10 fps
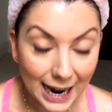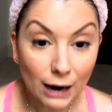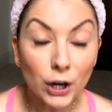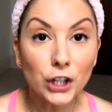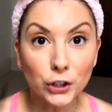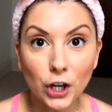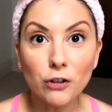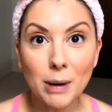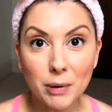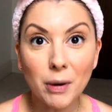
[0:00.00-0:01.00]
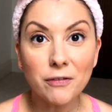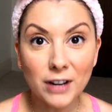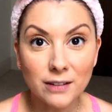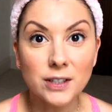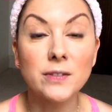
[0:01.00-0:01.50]
Now, you know, remember my
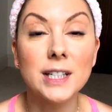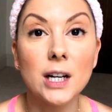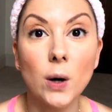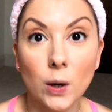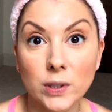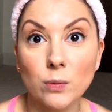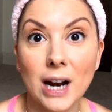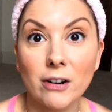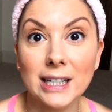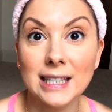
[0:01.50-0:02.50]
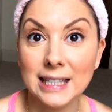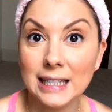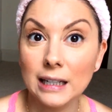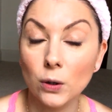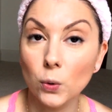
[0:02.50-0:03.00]
favourites video? I was wearing
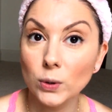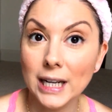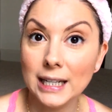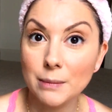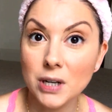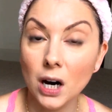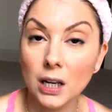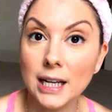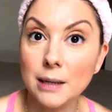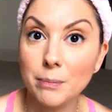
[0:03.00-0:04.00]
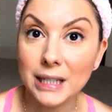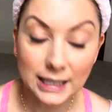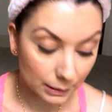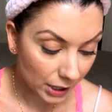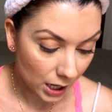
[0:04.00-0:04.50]
Cilla All Day Lip Colour in
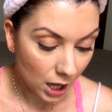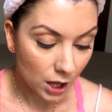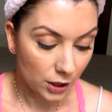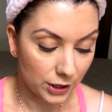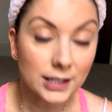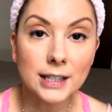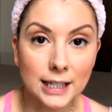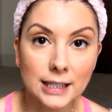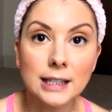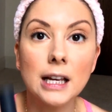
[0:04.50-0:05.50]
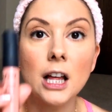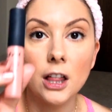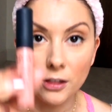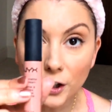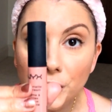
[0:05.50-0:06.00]
Bellissima. This is
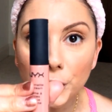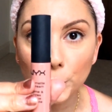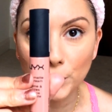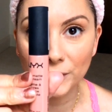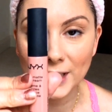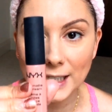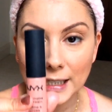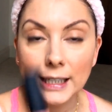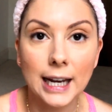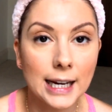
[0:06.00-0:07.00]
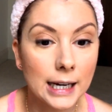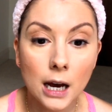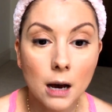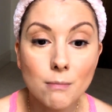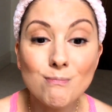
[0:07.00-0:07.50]
the dupe of it,
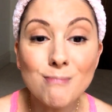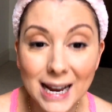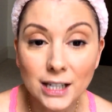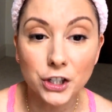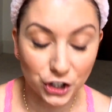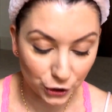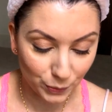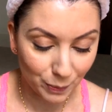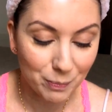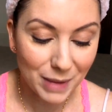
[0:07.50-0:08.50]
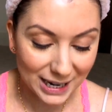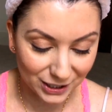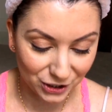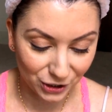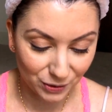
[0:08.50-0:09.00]
okay?
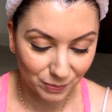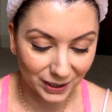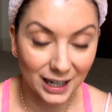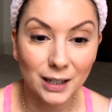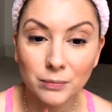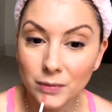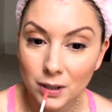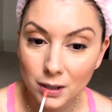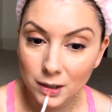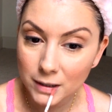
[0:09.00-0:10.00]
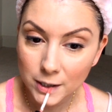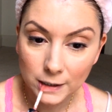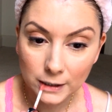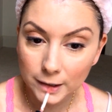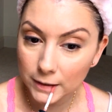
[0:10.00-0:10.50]
Mega dupe, okay?
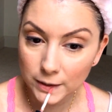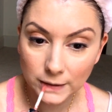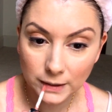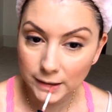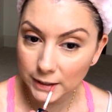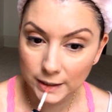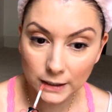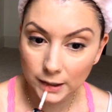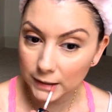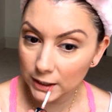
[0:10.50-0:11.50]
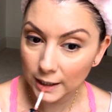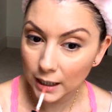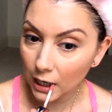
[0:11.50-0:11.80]
Oh my god.